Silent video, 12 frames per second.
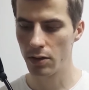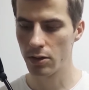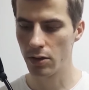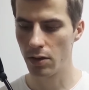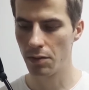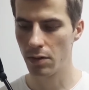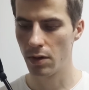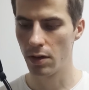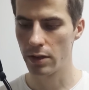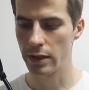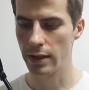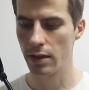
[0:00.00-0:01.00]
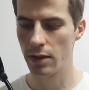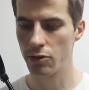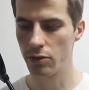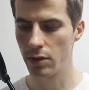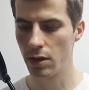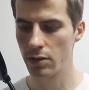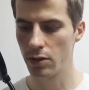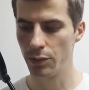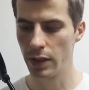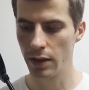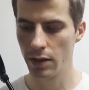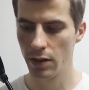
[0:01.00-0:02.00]
And also, Shigella
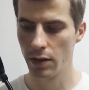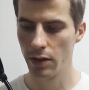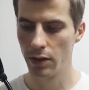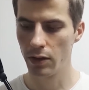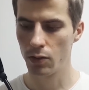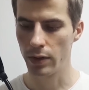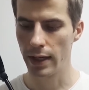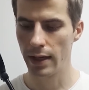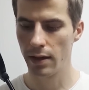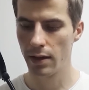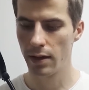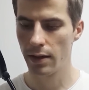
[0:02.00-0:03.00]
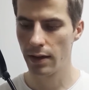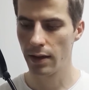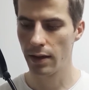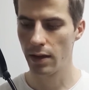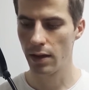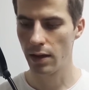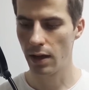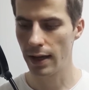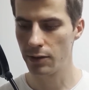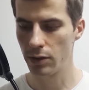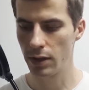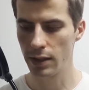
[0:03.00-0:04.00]
should also be urea
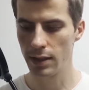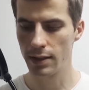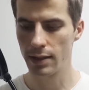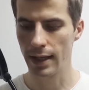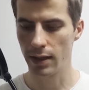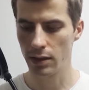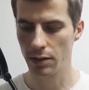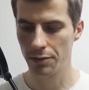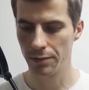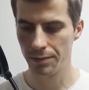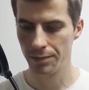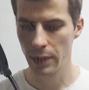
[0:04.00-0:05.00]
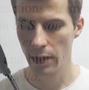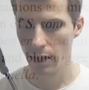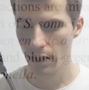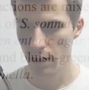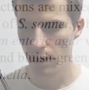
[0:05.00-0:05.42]
hydrolysis negative.